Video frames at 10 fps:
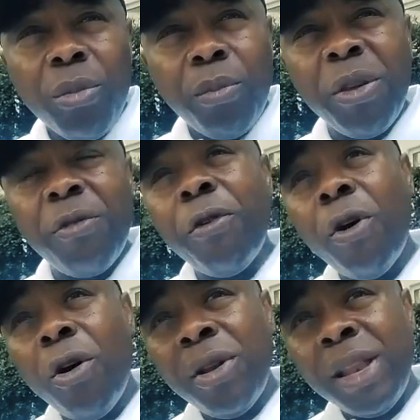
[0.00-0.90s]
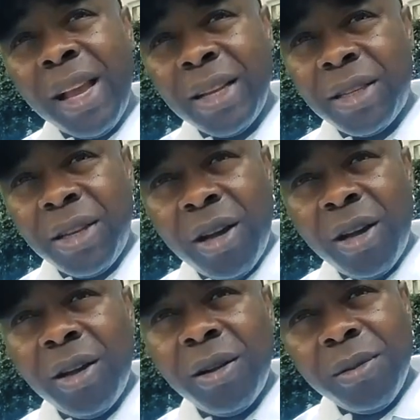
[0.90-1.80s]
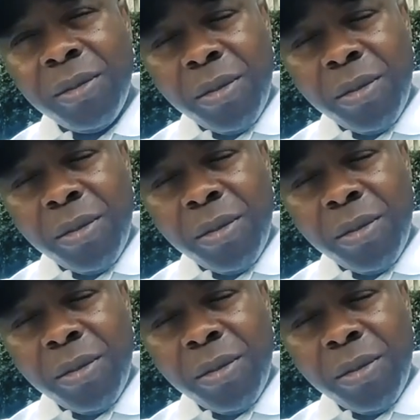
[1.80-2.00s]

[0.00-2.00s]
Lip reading: before next year,